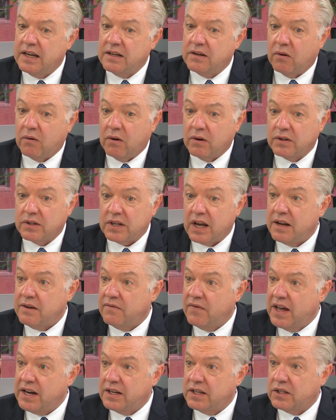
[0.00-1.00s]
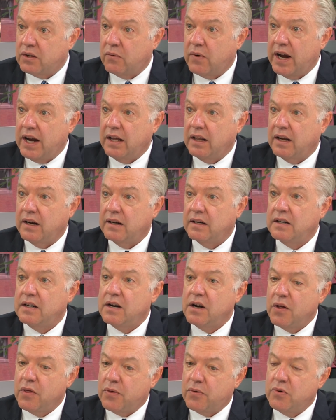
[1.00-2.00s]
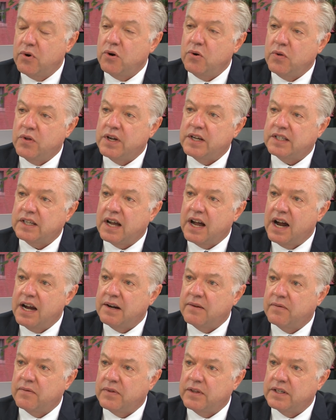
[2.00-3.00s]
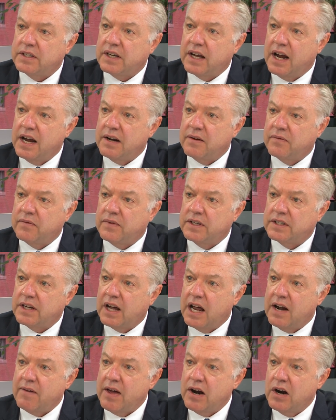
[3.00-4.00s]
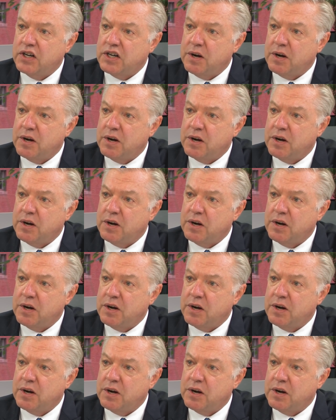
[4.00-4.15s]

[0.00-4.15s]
also and Venezuela through this kind of energy